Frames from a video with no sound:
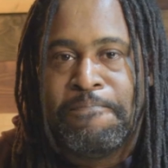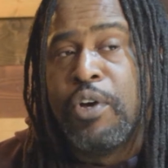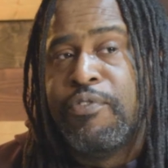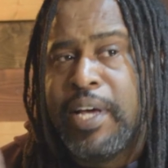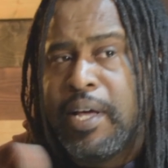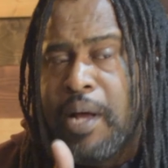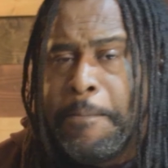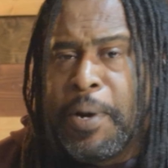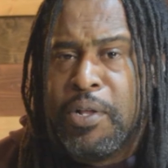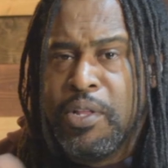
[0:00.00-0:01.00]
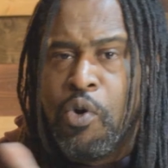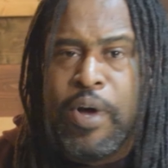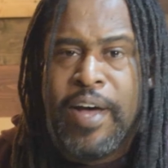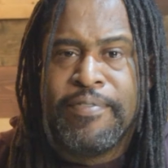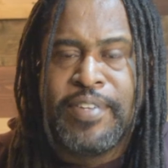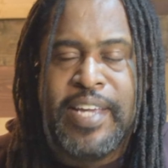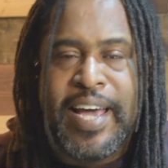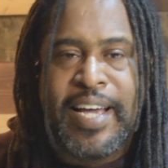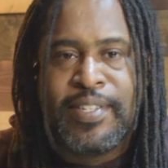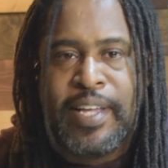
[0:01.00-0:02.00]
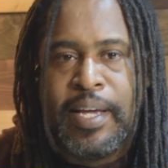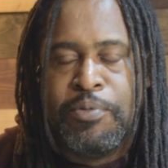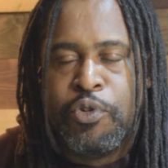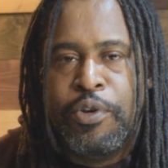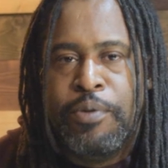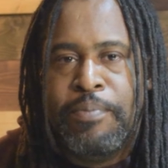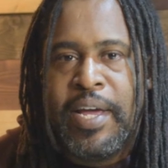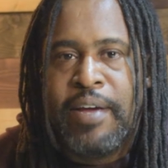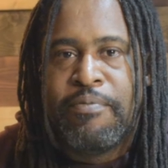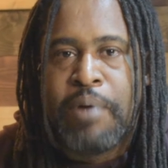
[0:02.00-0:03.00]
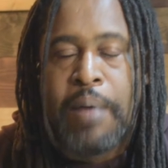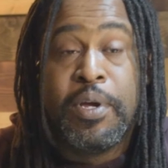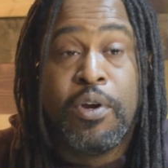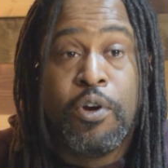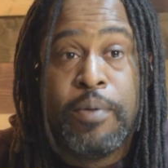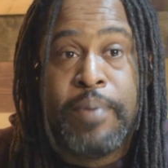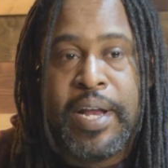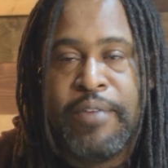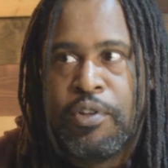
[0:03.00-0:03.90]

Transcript: So if you're not up on the whole FTX thing, I'm sure you may have probably heard about it.